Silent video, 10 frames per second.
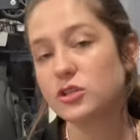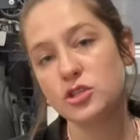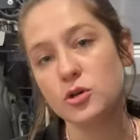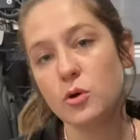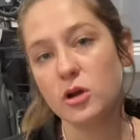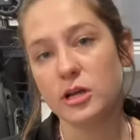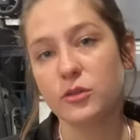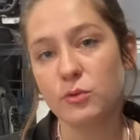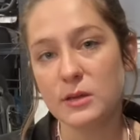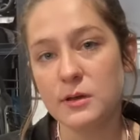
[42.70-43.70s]
a two or a
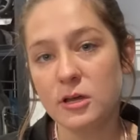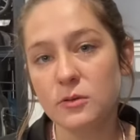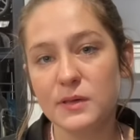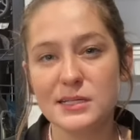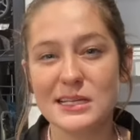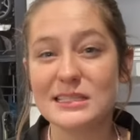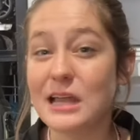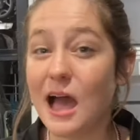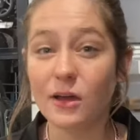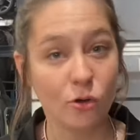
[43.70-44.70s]
three mil because it's
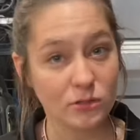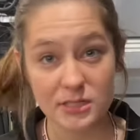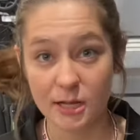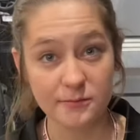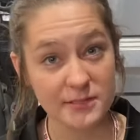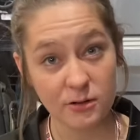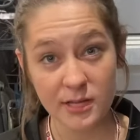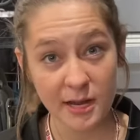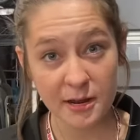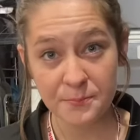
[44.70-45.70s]
not cold enough down
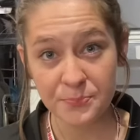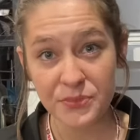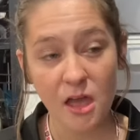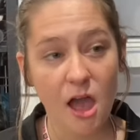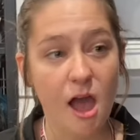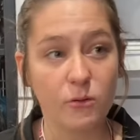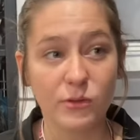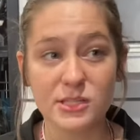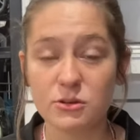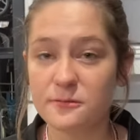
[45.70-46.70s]
here. Uh, we
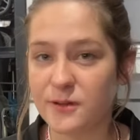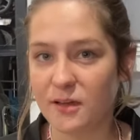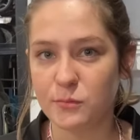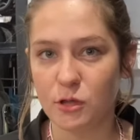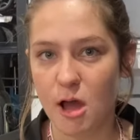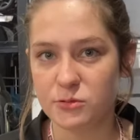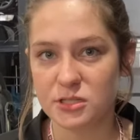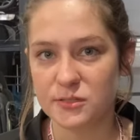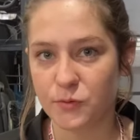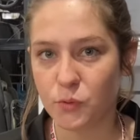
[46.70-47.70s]
do have five mil
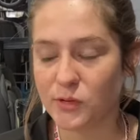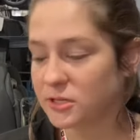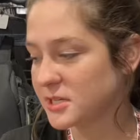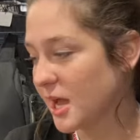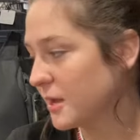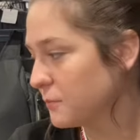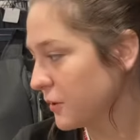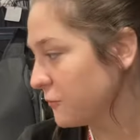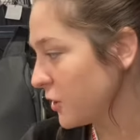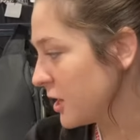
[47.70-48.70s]
options for winter time,
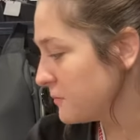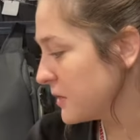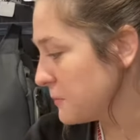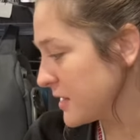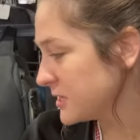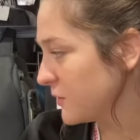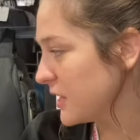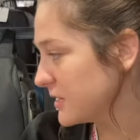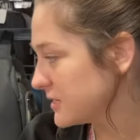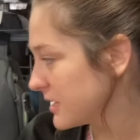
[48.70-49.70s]
but for him, the best
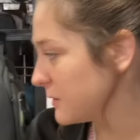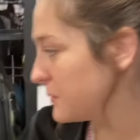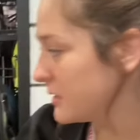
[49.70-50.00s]
fit is gonna be